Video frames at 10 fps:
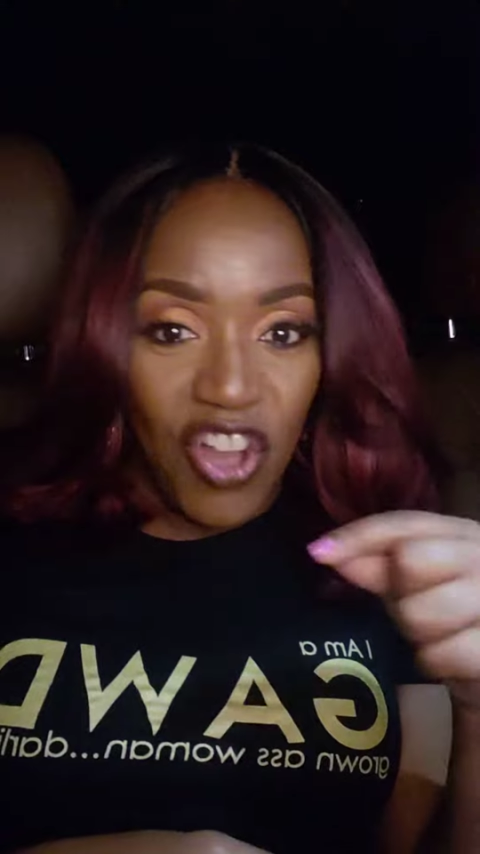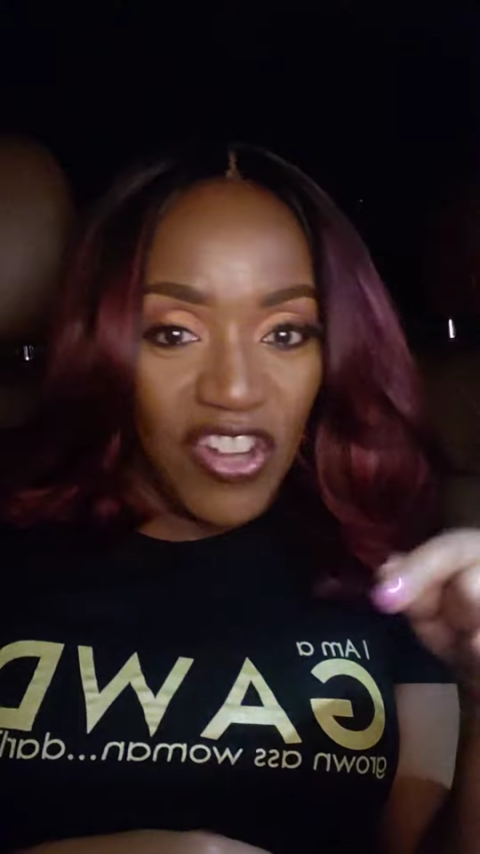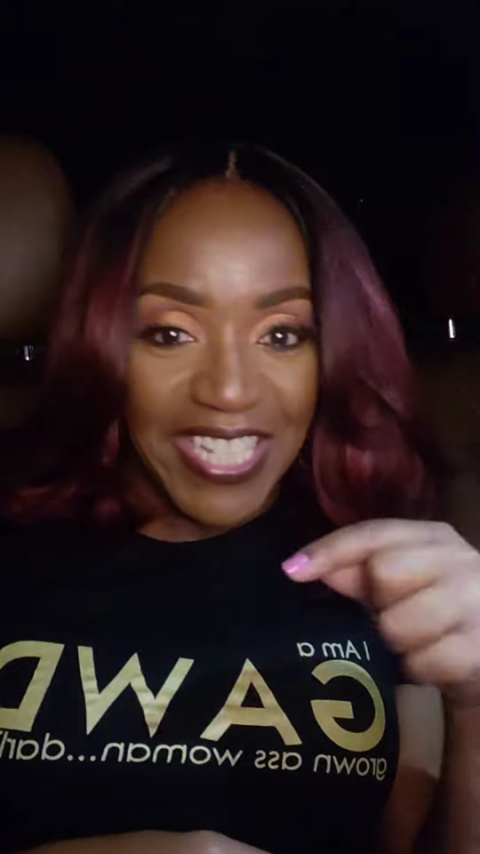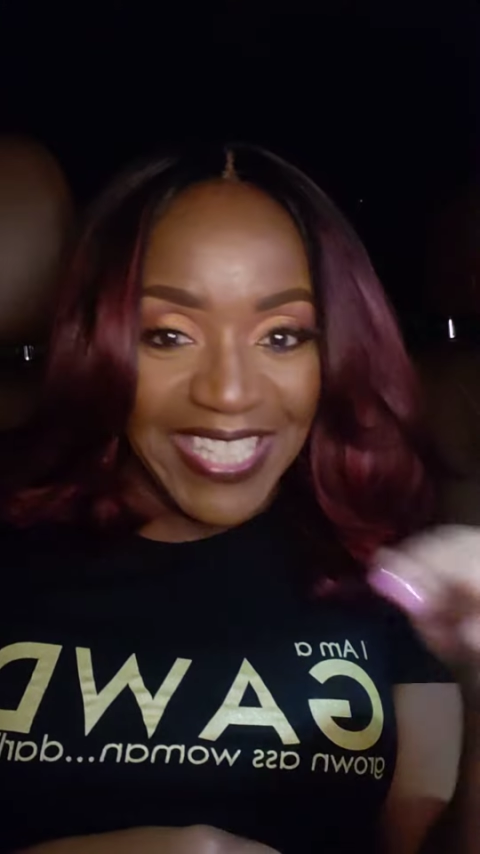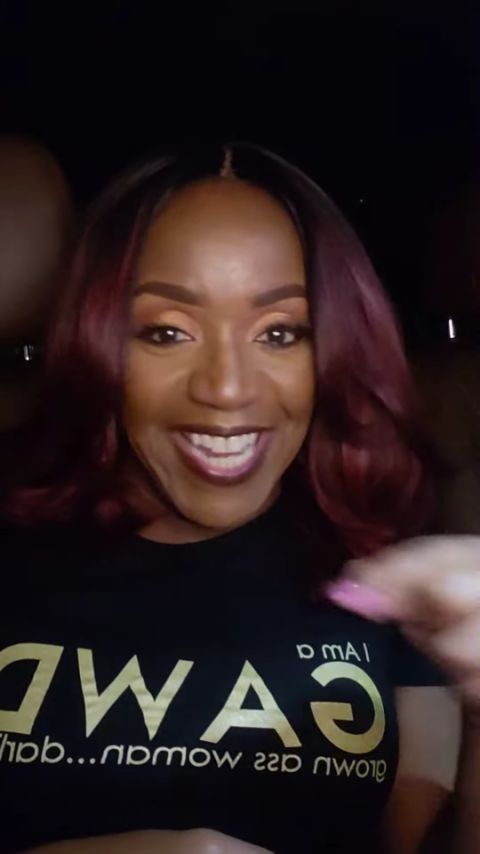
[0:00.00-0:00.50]

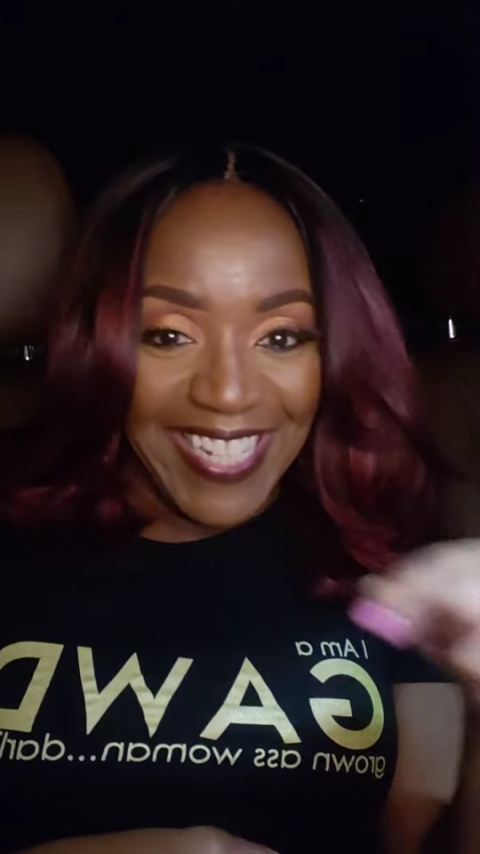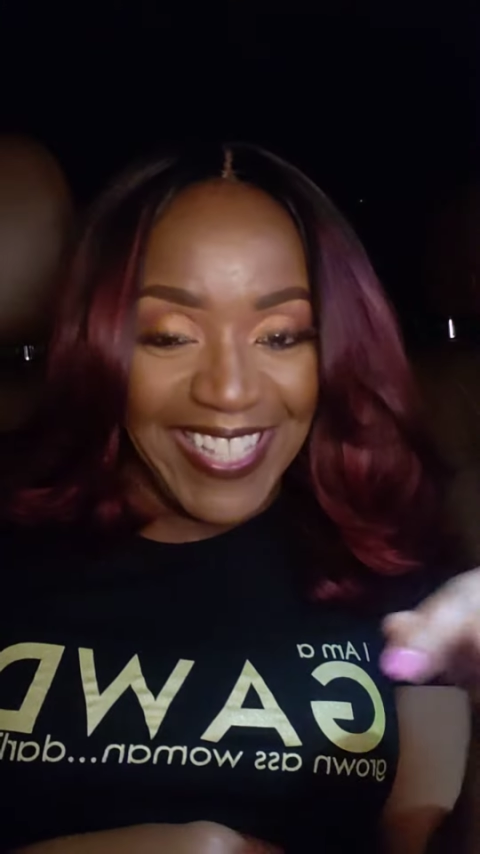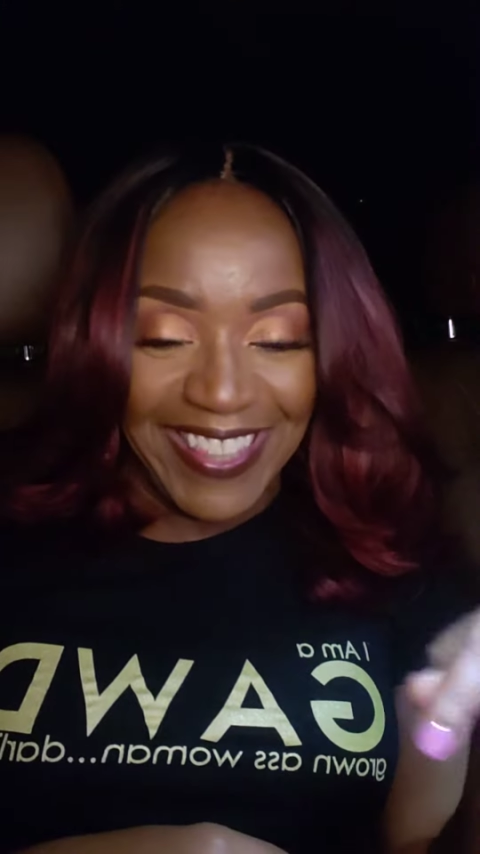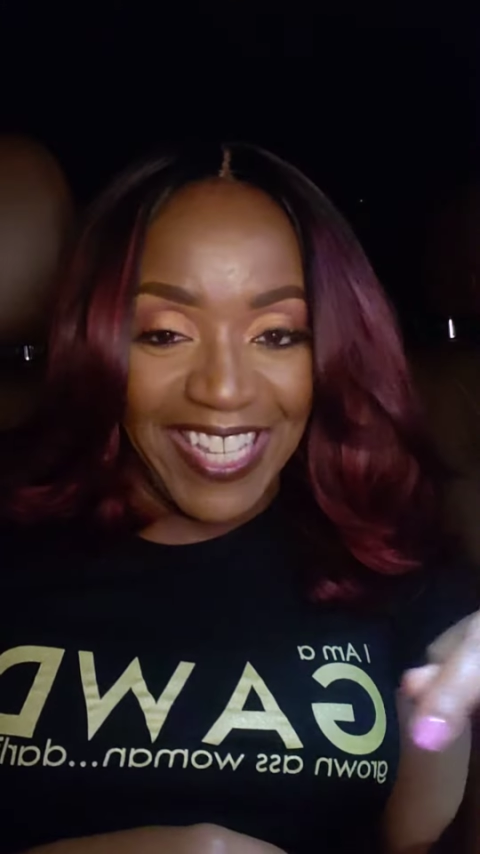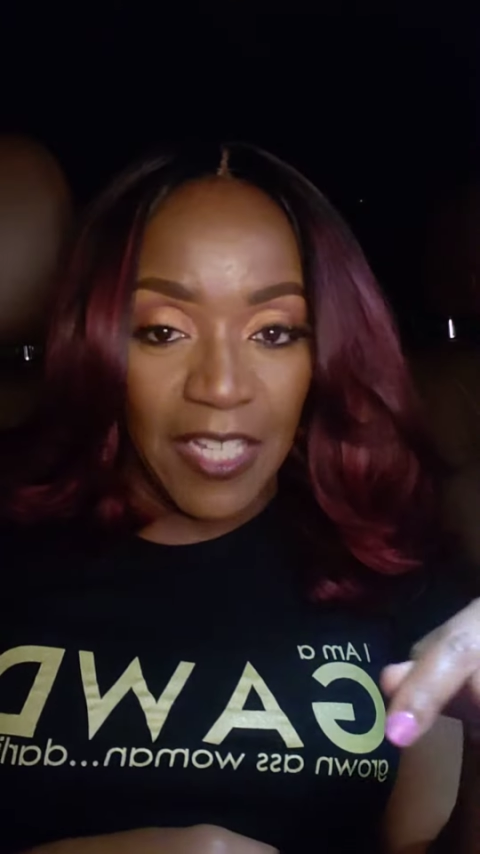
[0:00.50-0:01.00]
taught us
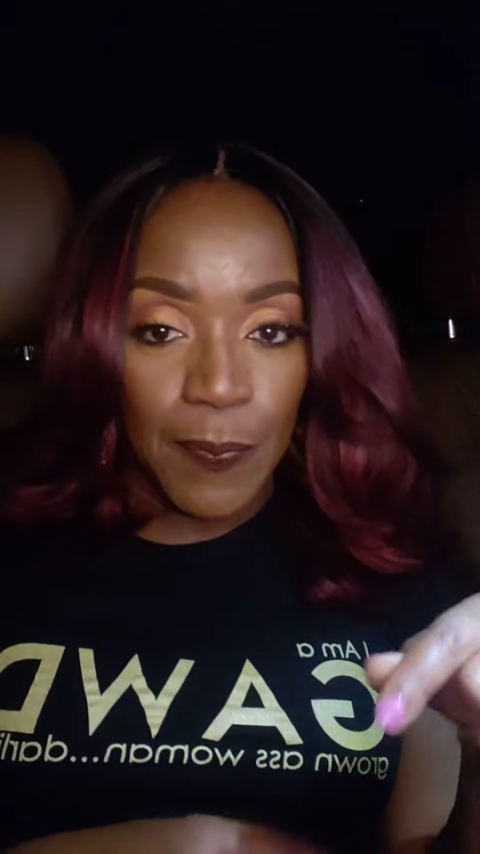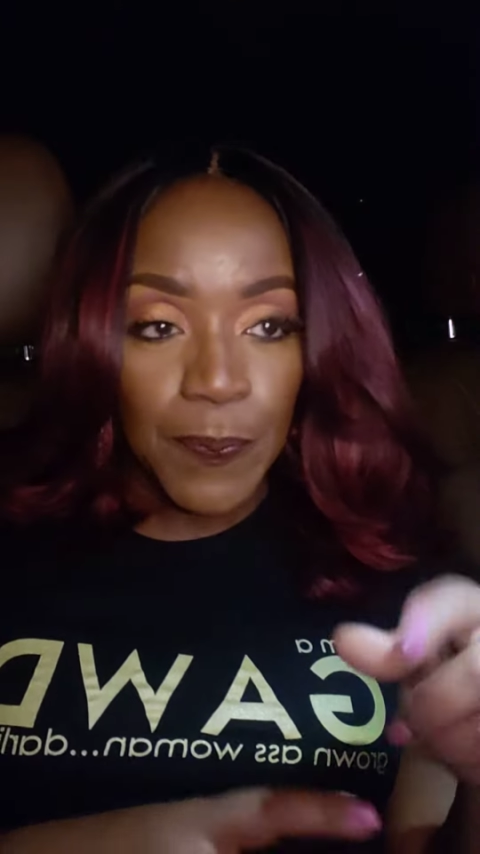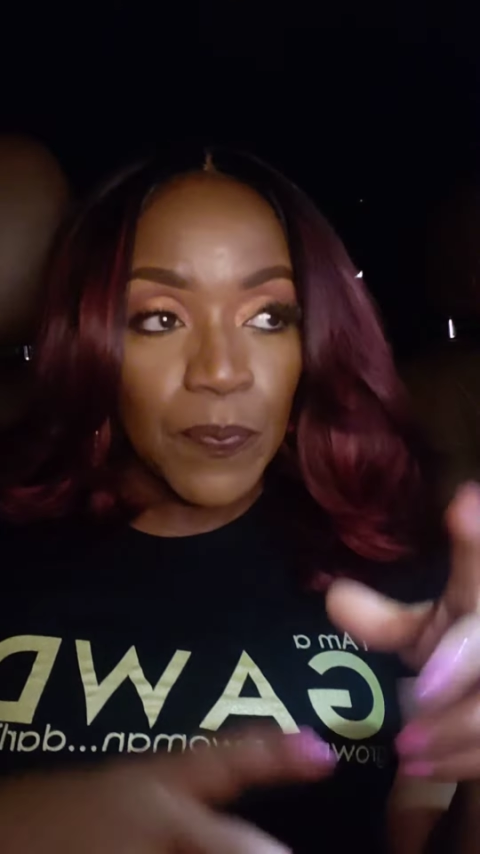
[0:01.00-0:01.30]
anything,